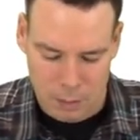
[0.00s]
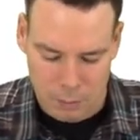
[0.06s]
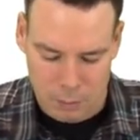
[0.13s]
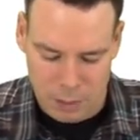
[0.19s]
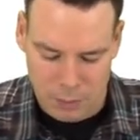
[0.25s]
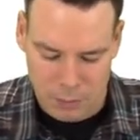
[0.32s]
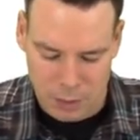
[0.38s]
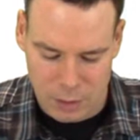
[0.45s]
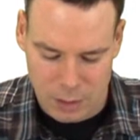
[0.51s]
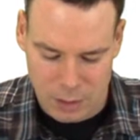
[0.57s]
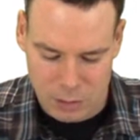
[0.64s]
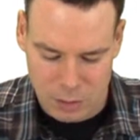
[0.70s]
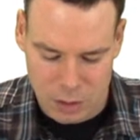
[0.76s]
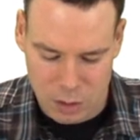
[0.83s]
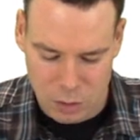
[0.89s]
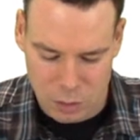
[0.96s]
Well, I've got an x
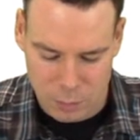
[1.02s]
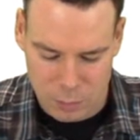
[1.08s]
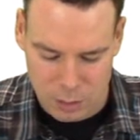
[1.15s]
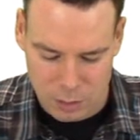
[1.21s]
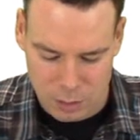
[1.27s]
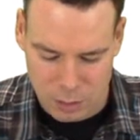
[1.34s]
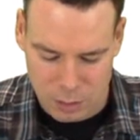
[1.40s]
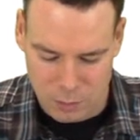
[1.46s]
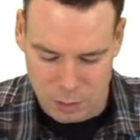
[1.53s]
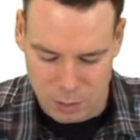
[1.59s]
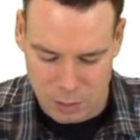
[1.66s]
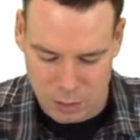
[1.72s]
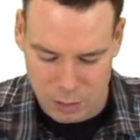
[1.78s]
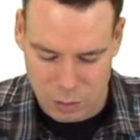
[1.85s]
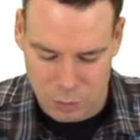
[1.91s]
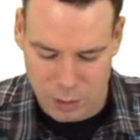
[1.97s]
cubed, I've got an
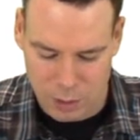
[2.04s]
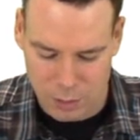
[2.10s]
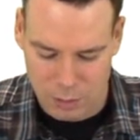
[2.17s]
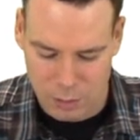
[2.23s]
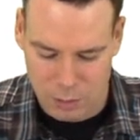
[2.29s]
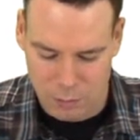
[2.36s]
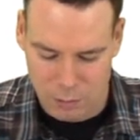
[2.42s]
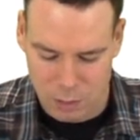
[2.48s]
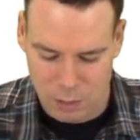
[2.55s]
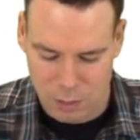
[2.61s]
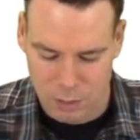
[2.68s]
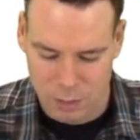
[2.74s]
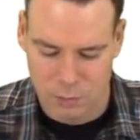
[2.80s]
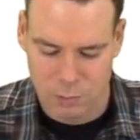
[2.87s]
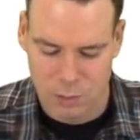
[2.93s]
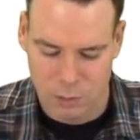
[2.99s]
x squared, and I've got
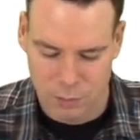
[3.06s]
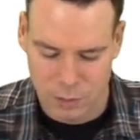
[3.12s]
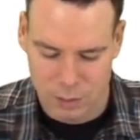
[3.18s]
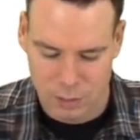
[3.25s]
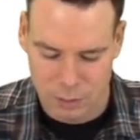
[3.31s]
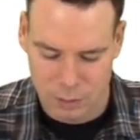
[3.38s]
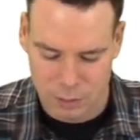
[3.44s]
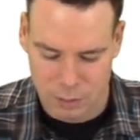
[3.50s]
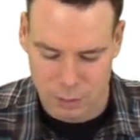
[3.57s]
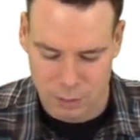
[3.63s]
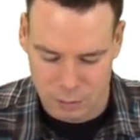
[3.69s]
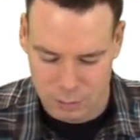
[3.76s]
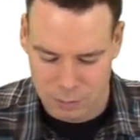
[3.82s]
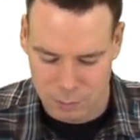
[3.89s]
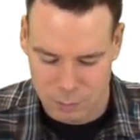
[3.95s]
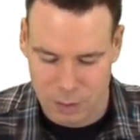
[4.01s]
nothing involving
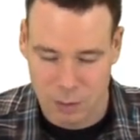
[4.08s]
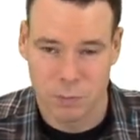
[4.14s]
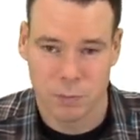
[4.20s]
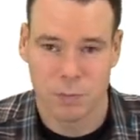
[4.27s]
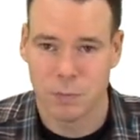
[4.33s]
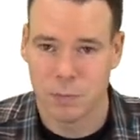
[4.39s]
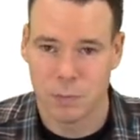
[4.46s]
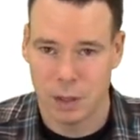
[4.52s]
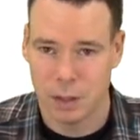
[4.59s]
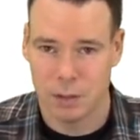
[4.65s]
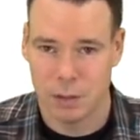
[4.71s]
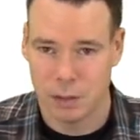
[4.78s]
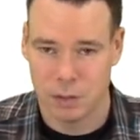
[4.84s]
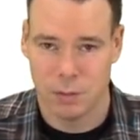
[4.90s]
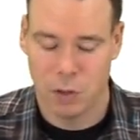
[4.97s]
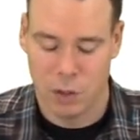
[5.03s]
something that
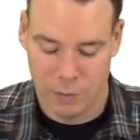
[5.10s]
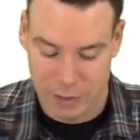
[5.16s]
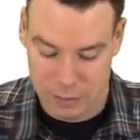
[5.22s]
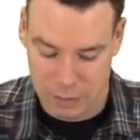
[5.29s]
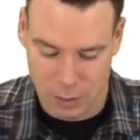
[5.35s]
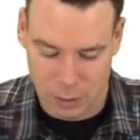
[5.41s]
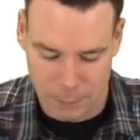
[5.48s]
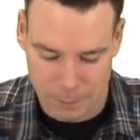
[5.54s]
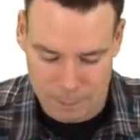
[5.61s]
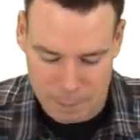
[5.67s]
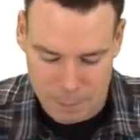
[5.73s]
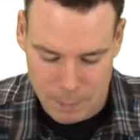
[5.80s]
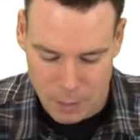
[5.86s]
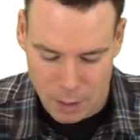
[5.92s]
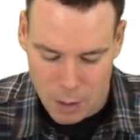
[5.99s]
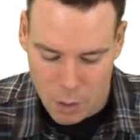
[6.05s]
doesn't involve x at all.
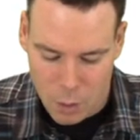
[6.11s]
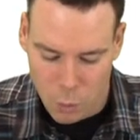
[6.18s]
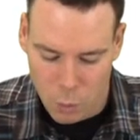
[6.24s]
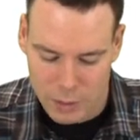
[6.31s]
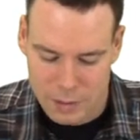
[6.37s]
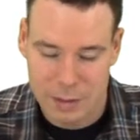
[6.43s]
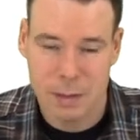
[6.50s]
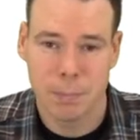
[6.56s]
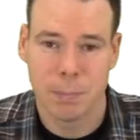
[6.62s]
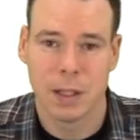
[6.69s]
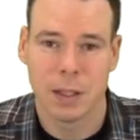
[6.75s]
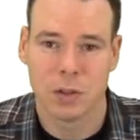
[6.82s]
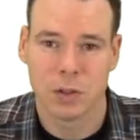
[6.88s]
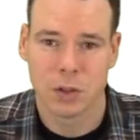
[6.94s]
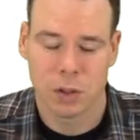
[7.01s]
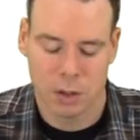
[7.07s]
What's the
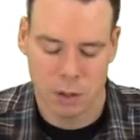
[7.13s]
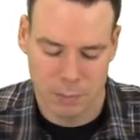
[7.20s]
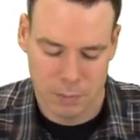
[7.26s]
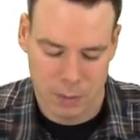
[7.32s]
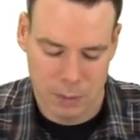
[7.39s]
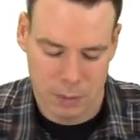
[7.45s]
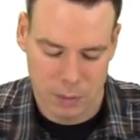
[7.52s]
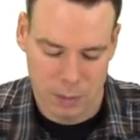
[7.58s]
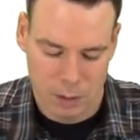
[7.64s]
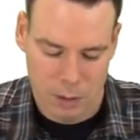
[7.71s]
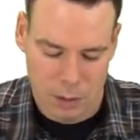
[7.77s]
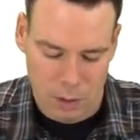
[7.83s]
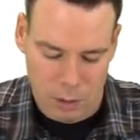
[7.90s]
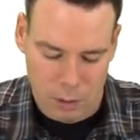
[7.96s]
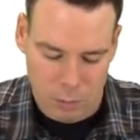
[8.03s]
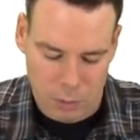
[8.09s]
biggest term?
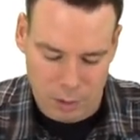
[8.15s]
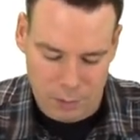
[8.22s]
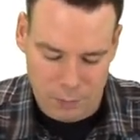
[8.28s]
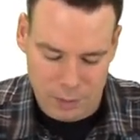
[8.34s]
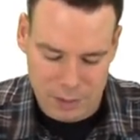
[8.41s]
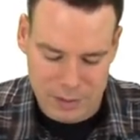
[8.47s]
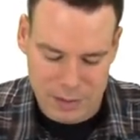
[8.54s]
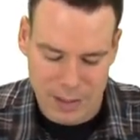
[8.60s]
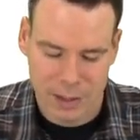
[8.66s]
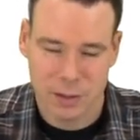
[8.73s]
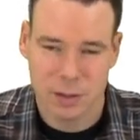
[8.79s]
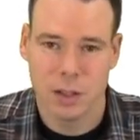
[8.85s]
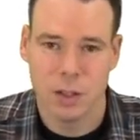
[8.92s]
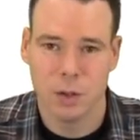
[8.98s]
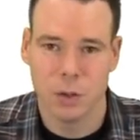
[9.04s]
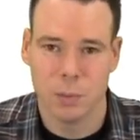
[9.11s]
Well, I've got this x
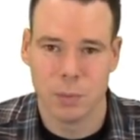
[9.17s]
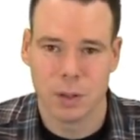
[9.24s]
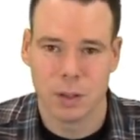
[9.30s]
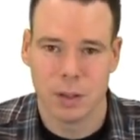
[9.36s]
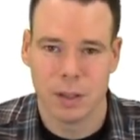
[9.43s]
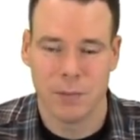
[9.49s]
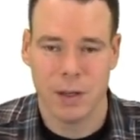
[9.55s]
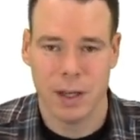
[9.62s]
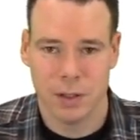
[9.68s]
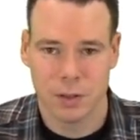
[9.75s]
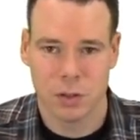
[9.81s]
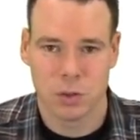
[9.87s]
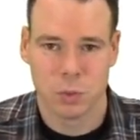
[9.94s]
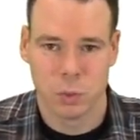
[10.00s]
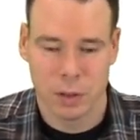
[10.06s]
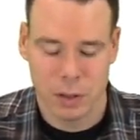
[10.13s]
cubed. If x
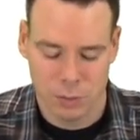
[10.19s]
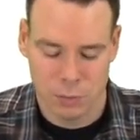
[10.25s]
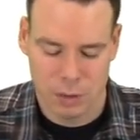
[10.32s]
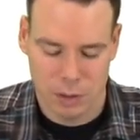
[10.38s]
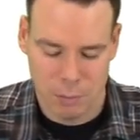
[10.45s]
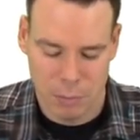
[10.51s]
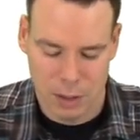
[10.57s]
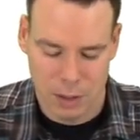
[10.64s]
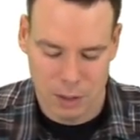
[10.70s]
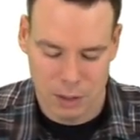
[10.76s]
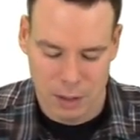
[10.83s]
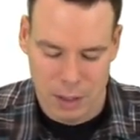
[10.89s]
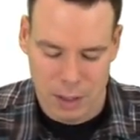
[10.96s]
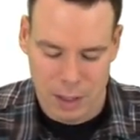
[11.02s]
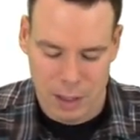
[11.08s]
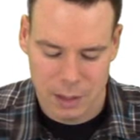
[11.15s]
is really, really big,
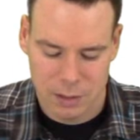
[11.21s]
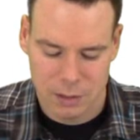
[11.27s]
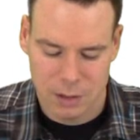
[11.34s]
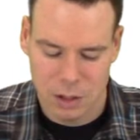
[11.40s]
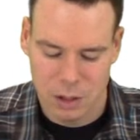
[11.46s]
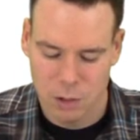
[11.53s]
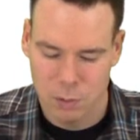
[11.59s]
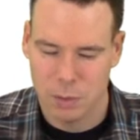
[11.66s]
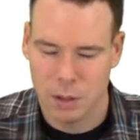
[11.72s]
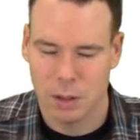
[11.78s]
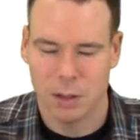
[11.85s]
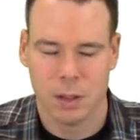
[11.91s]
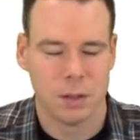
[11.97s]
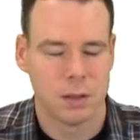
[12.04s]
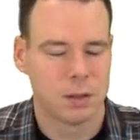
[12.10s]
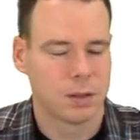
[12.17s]
x cubed
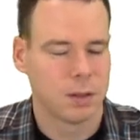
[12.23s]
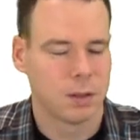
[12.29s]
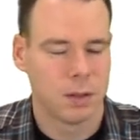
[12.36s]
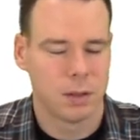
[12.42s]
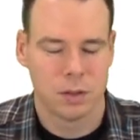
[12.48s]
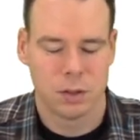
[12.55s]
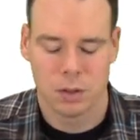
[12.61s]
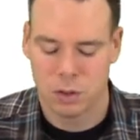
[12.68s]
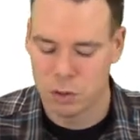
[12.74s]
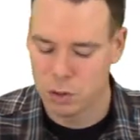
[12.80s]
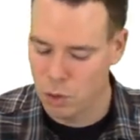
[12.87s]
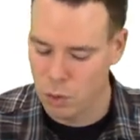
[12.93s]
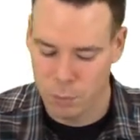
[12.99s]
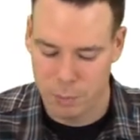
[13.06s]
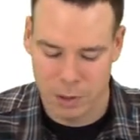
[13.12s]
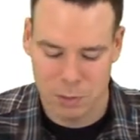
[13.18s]
is
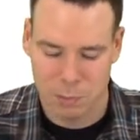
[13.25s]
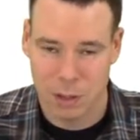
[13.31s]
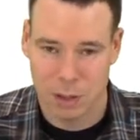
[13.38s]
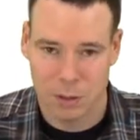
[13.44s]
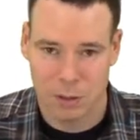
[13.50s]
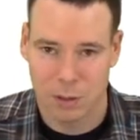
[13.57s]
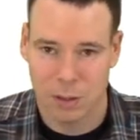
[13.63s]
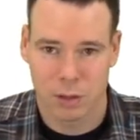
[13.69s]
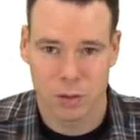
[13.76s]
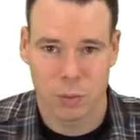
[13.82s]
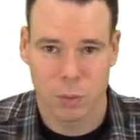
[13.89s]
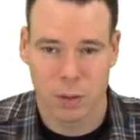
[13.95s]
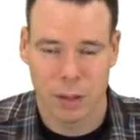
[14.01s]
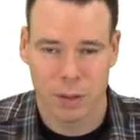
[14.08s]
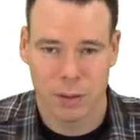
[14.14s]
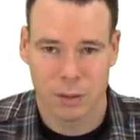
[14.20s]
so much bigger than x
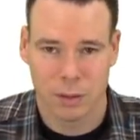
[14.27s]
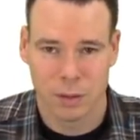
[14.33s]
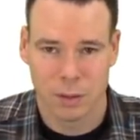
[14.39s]
squared